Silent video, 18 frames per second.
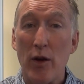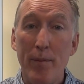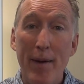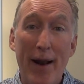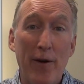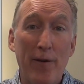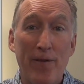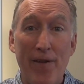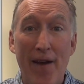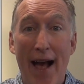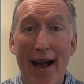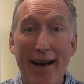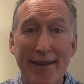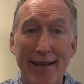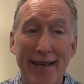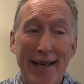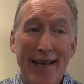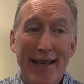As a matter of
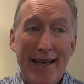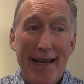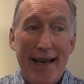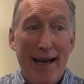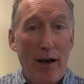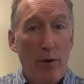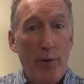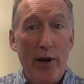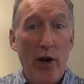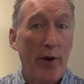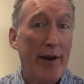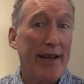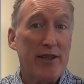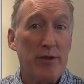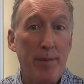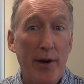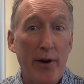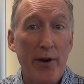fact, uh, we know he
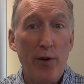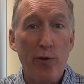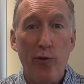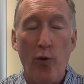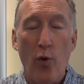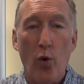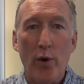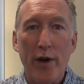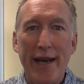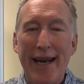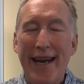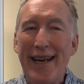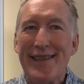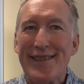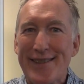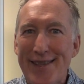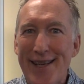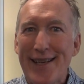gets married at 40.
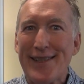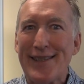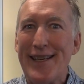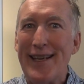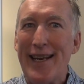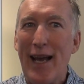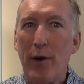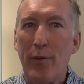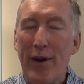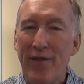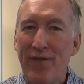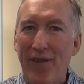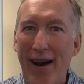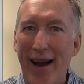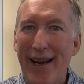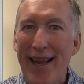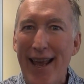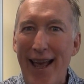He's 60 now, and he
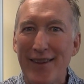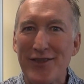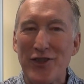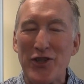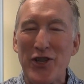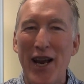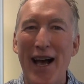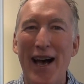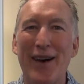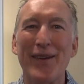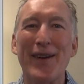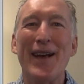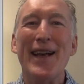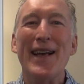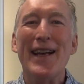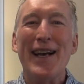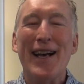finally has a child.